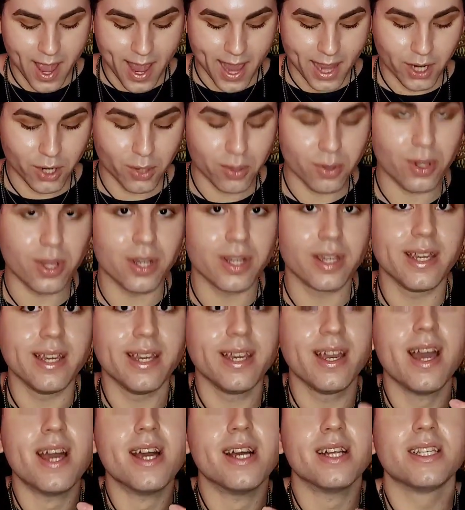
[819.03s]
and you're
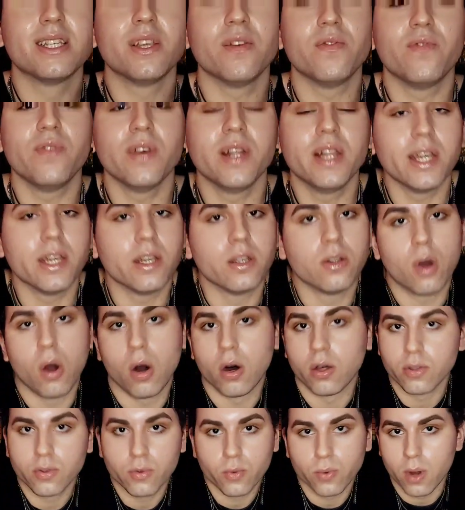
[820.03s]
looking to fill it in
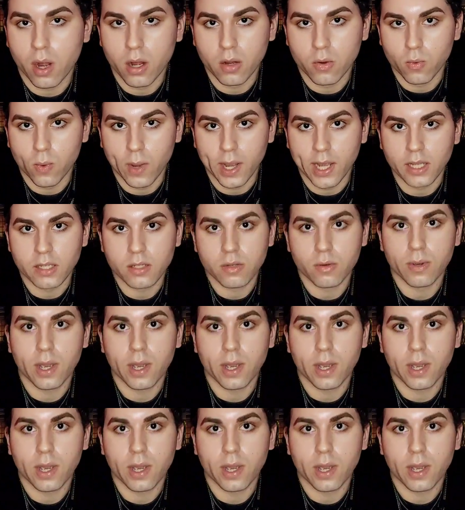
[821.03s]
all the wrong ways.